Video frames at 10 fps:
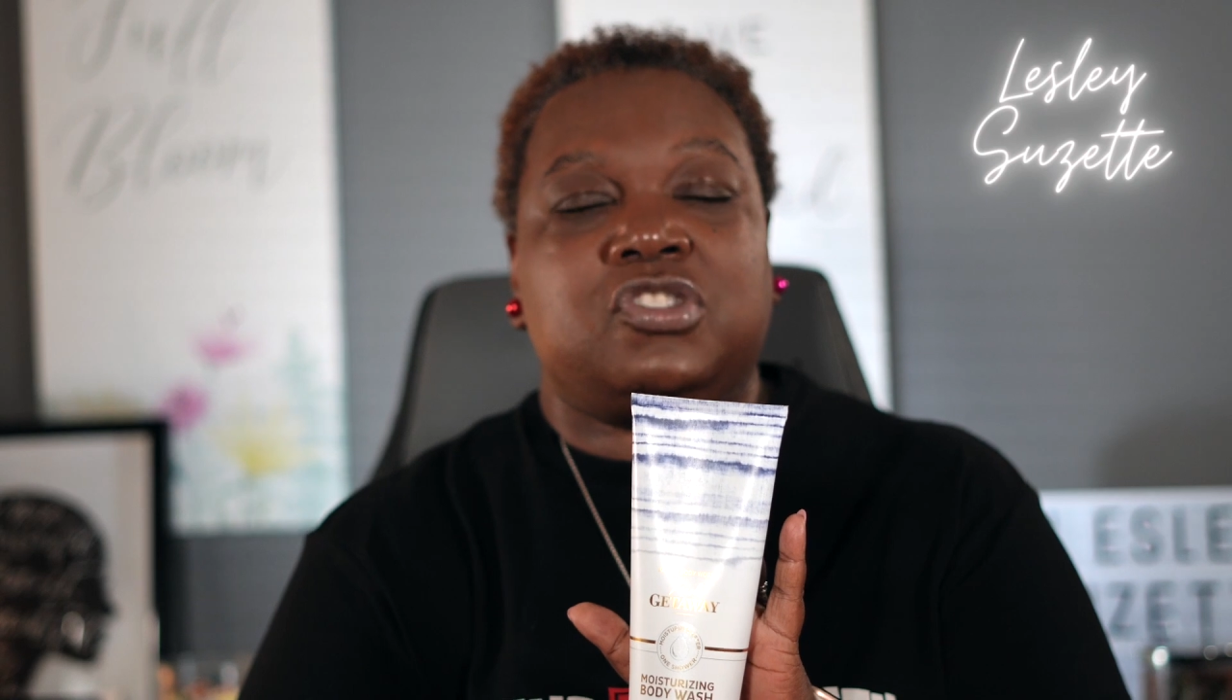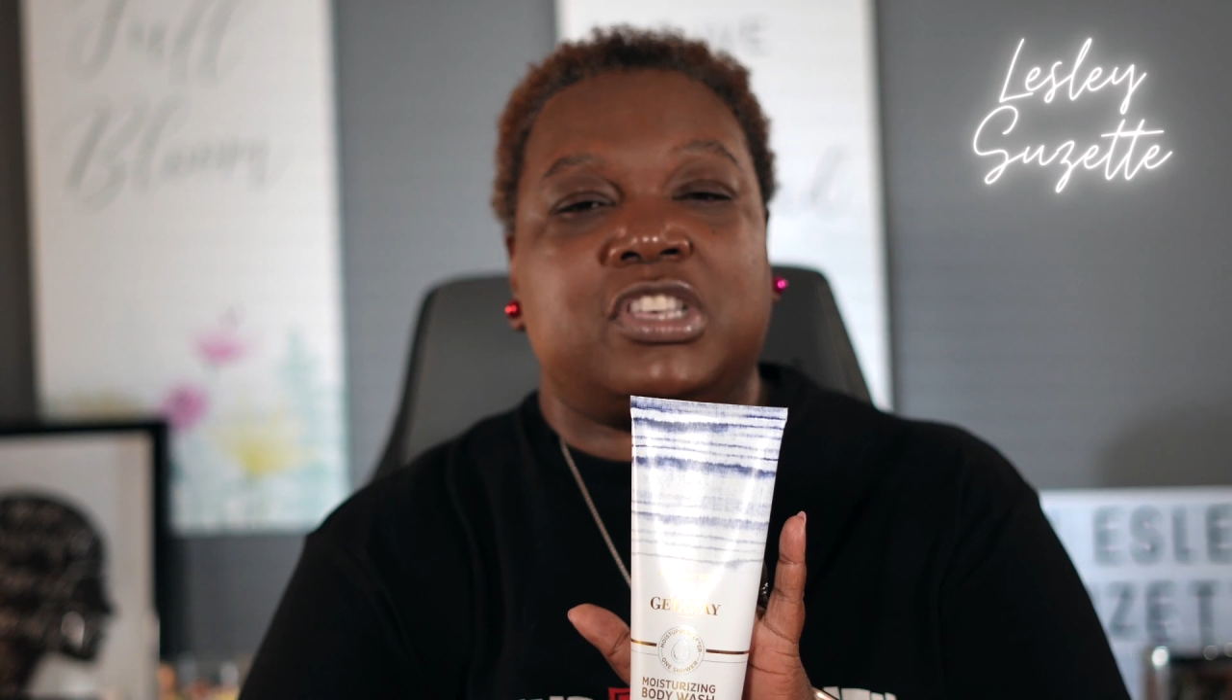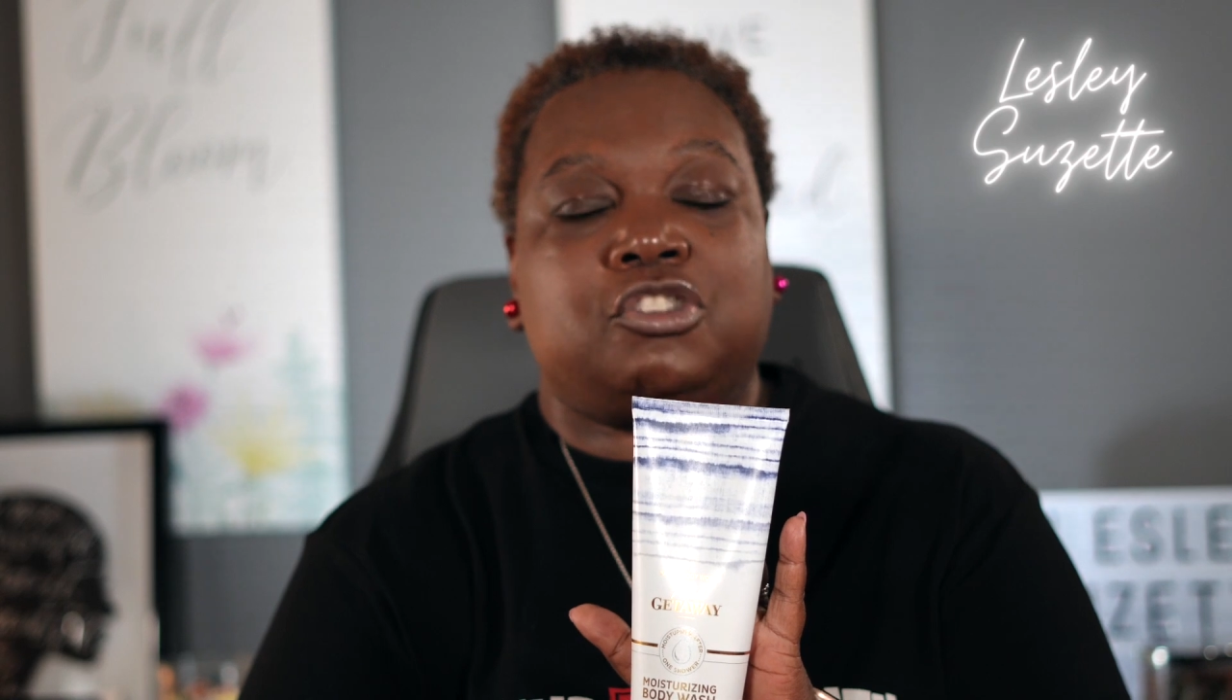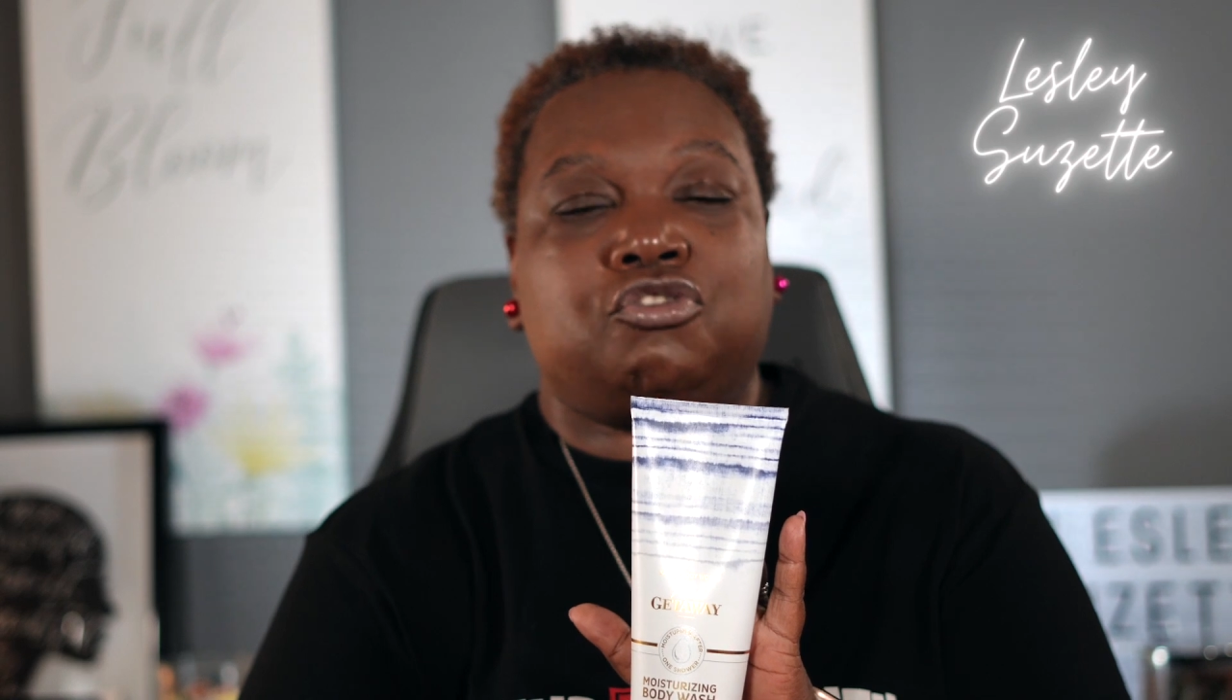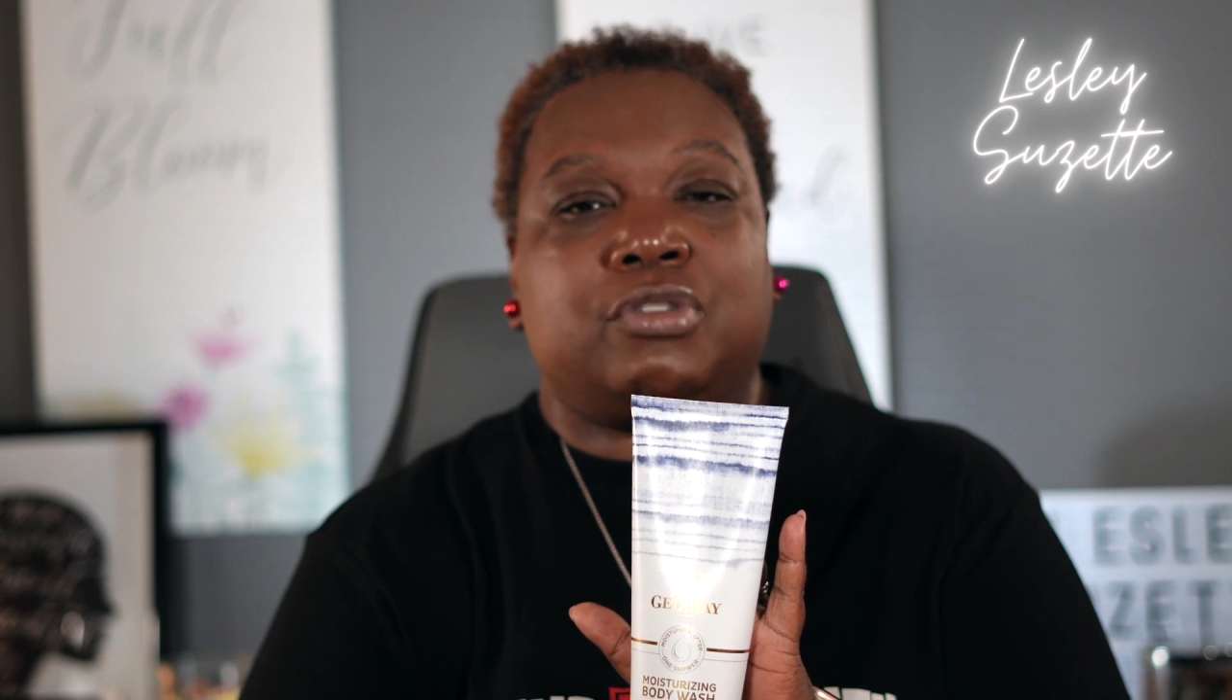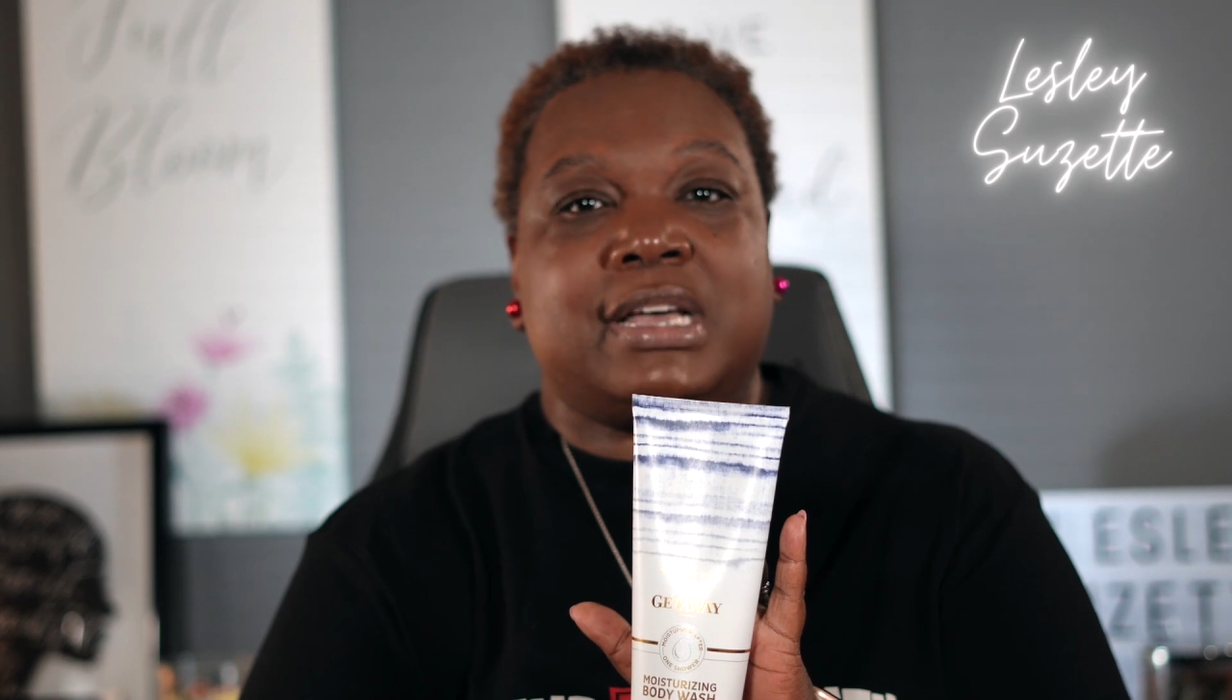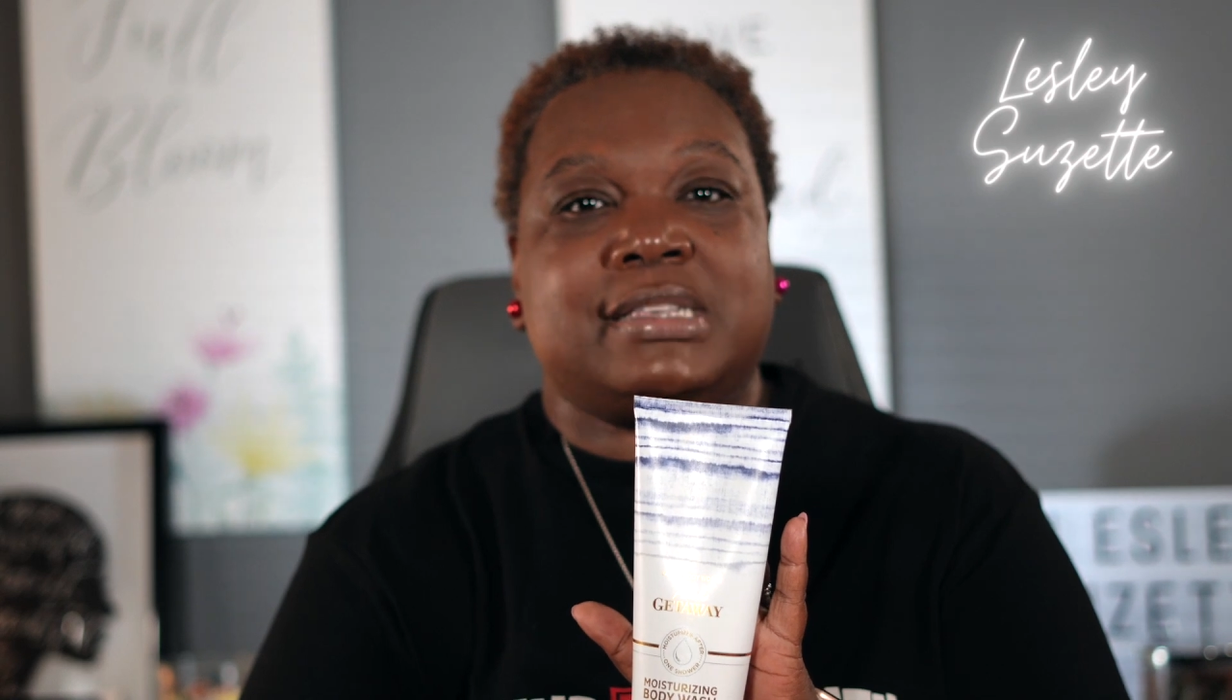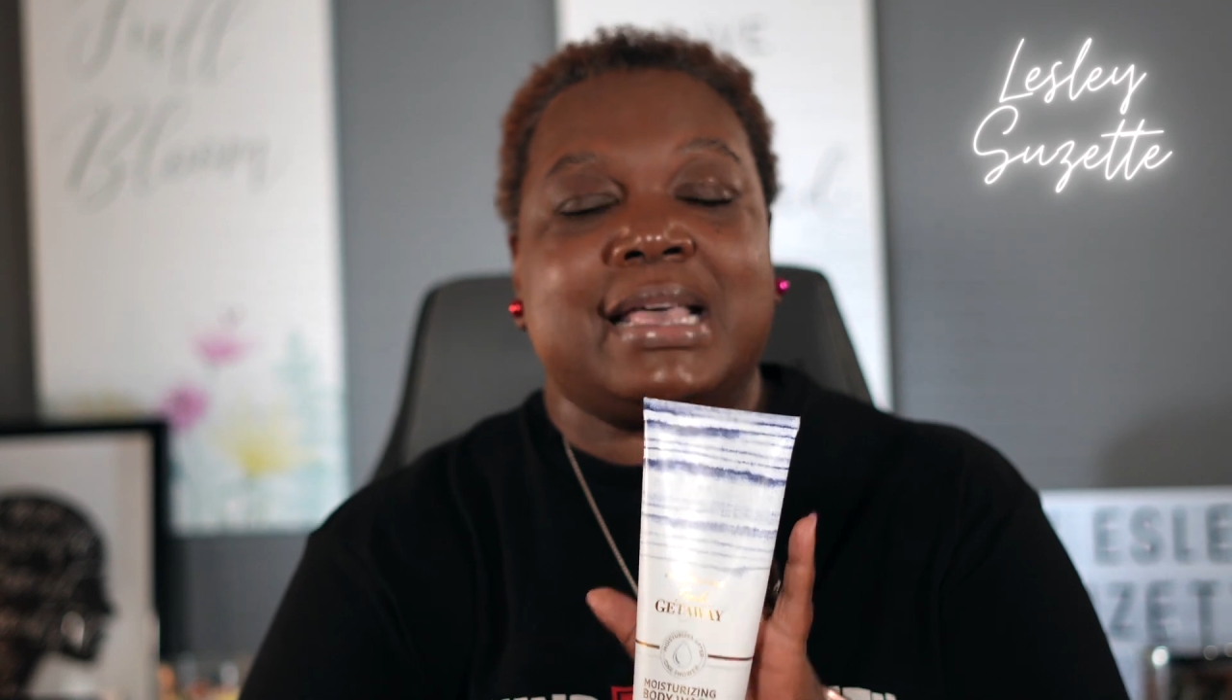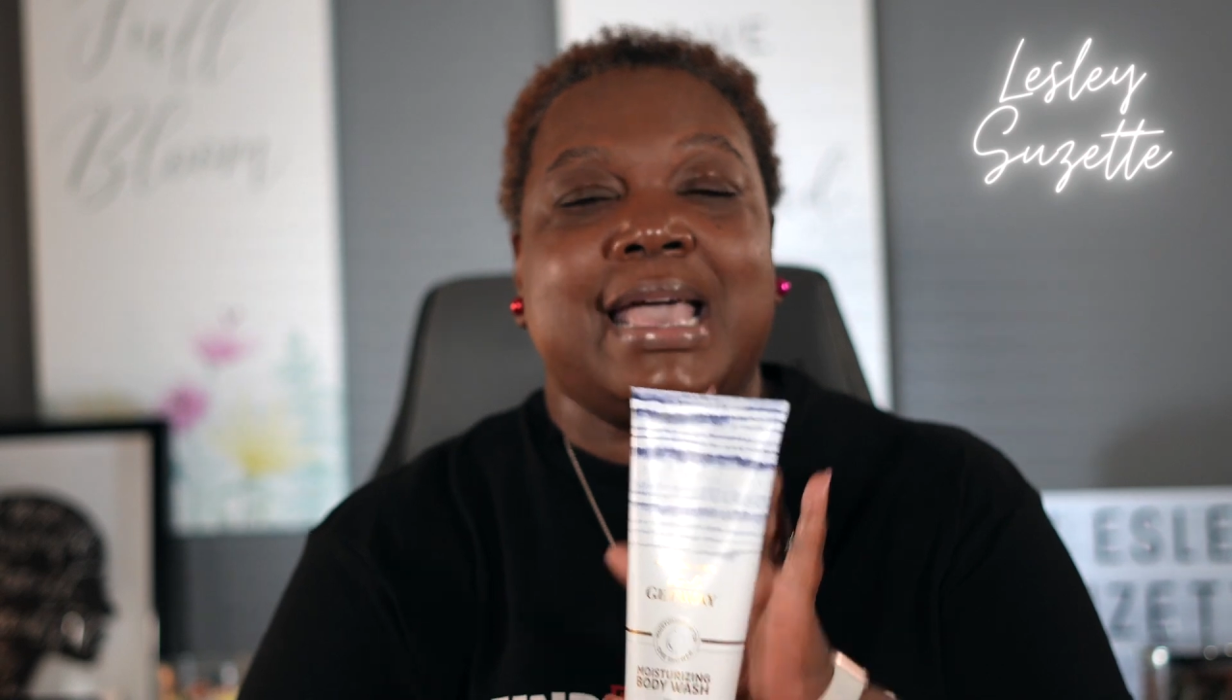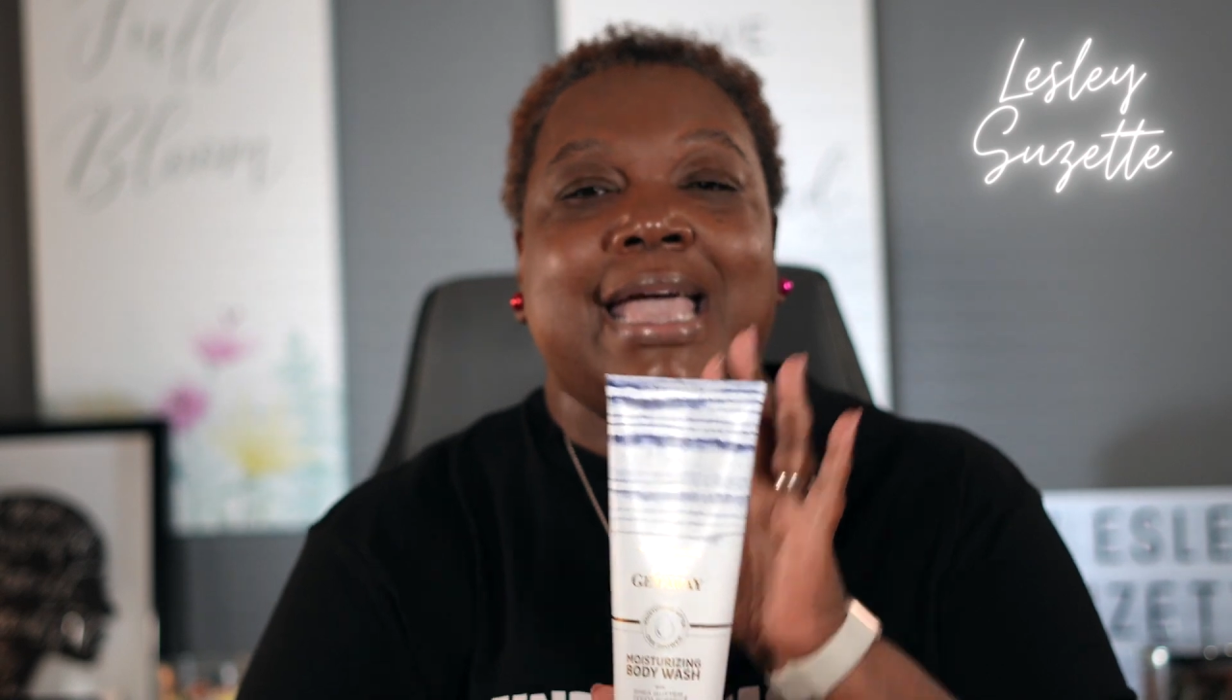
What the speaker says: citrus